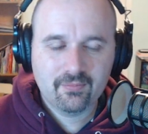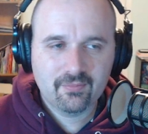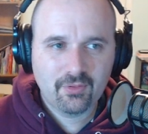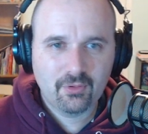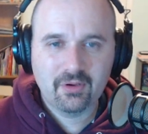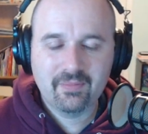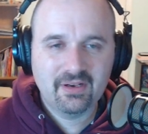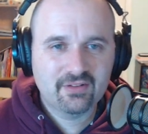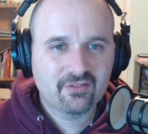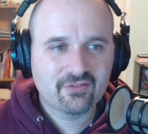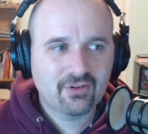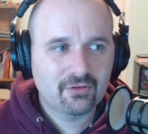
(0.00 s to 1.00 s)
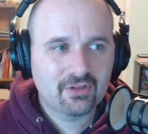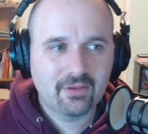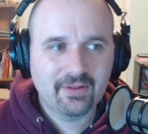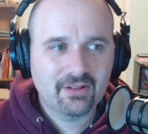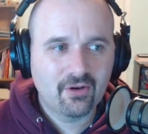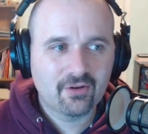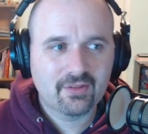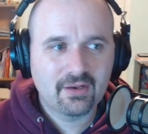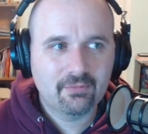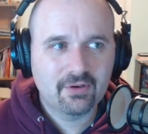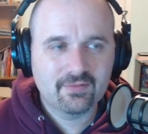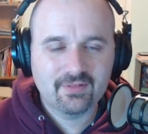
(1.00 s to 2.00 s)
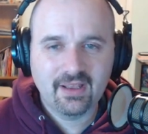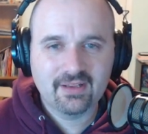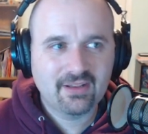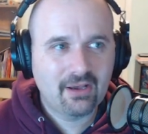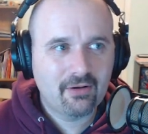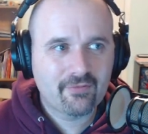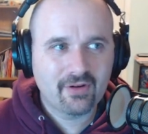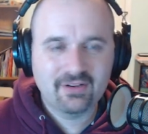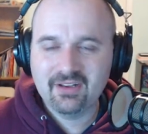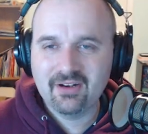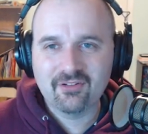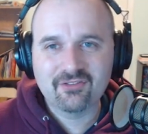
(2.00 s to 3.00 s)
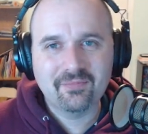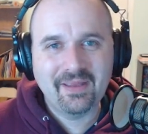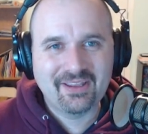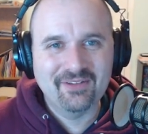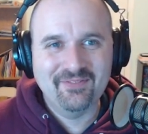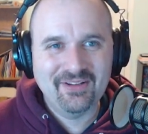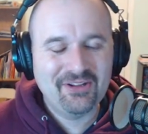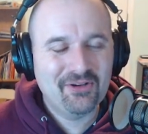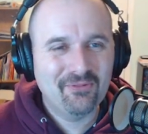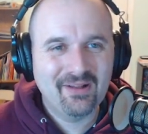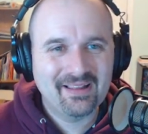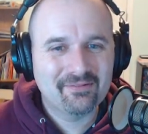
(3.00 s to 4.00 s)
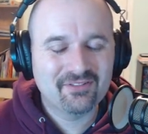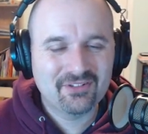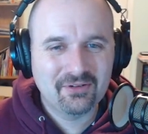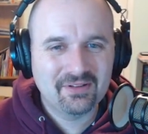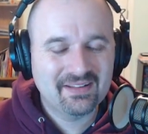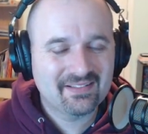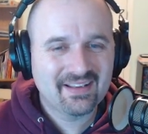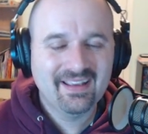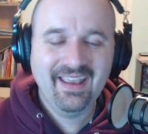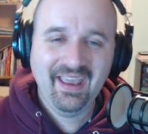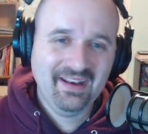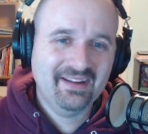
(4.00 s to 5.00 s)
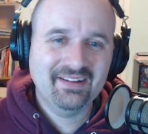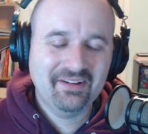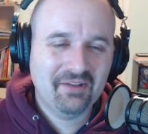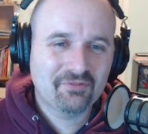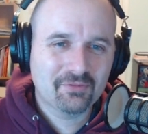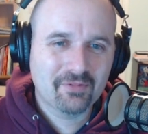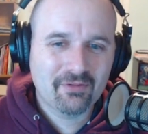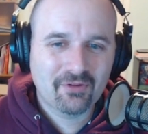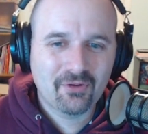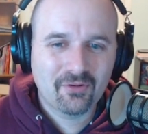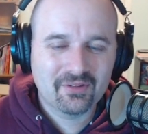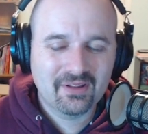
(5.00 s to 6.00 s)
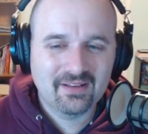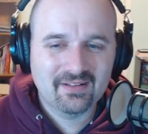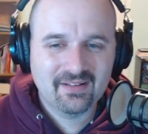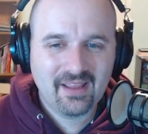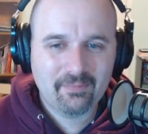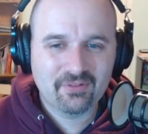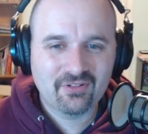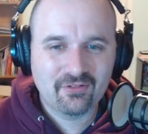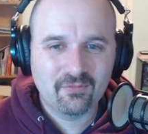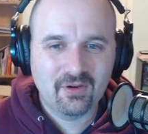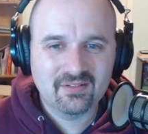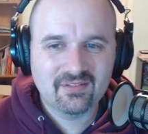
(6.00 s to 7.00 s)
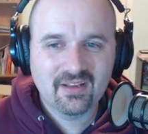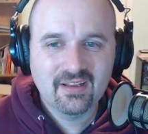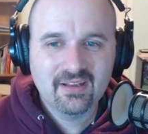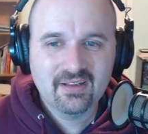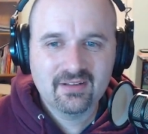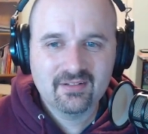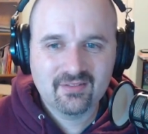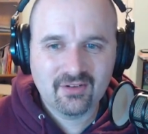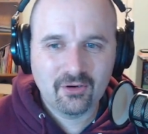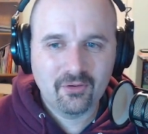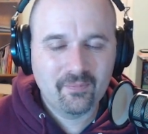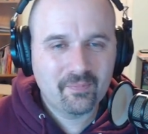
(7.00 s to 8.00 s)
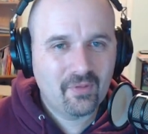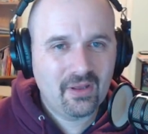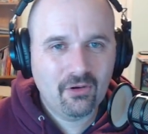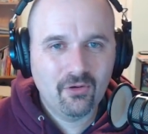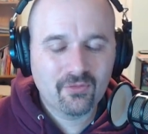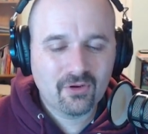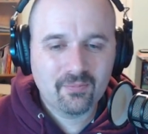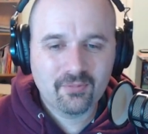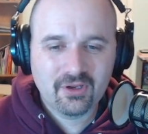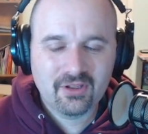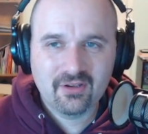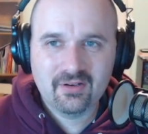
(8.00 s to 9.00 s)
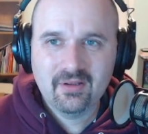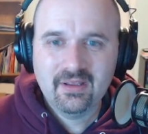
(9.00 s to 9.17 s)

30 minutes or so, a little bit longer than I would have liked. However, I did also make a video while I was doing this, and I did have to re-record the episode once. So overall, pretty good.